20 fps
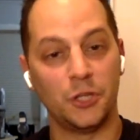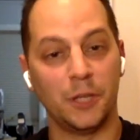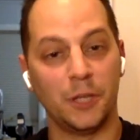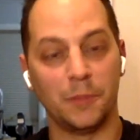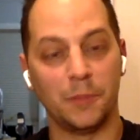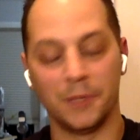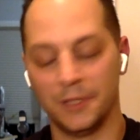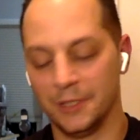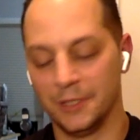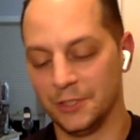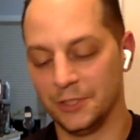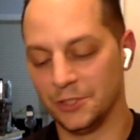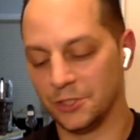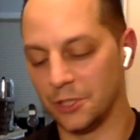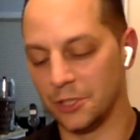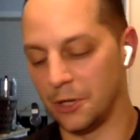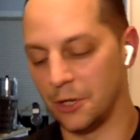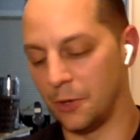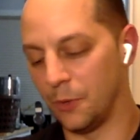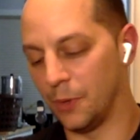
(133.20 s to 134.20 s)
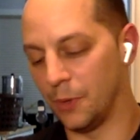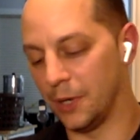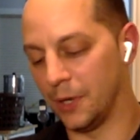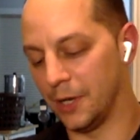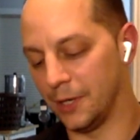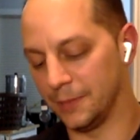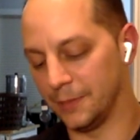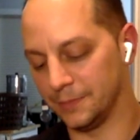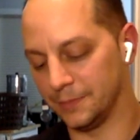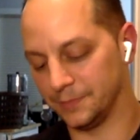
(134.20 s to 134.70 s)
for cheap. So
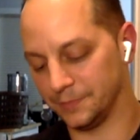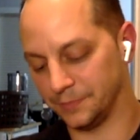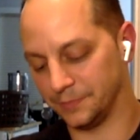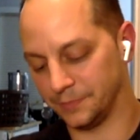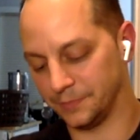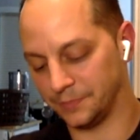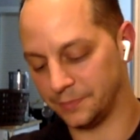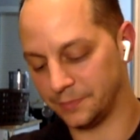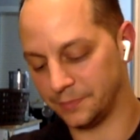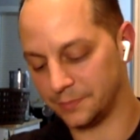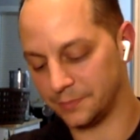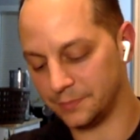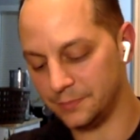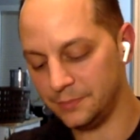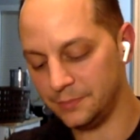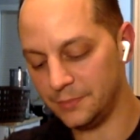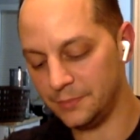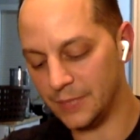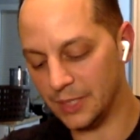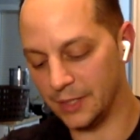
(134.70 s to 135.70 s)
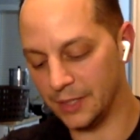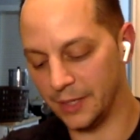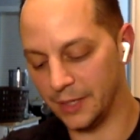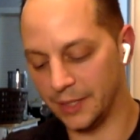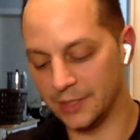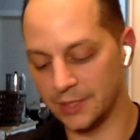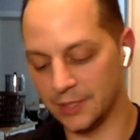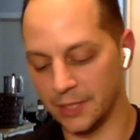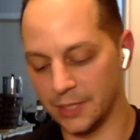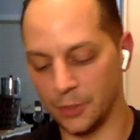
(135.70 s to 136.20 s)
um, like
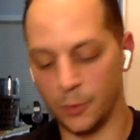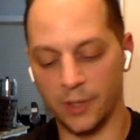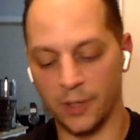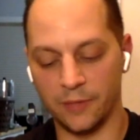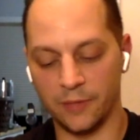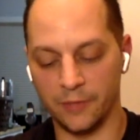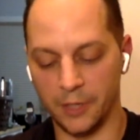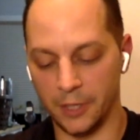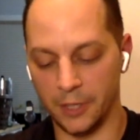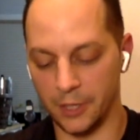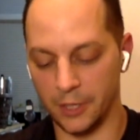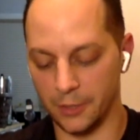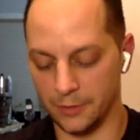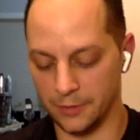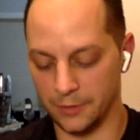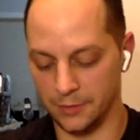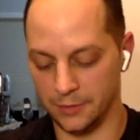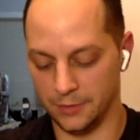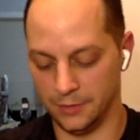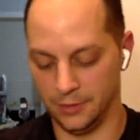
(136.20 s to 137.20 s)
I said, quick video.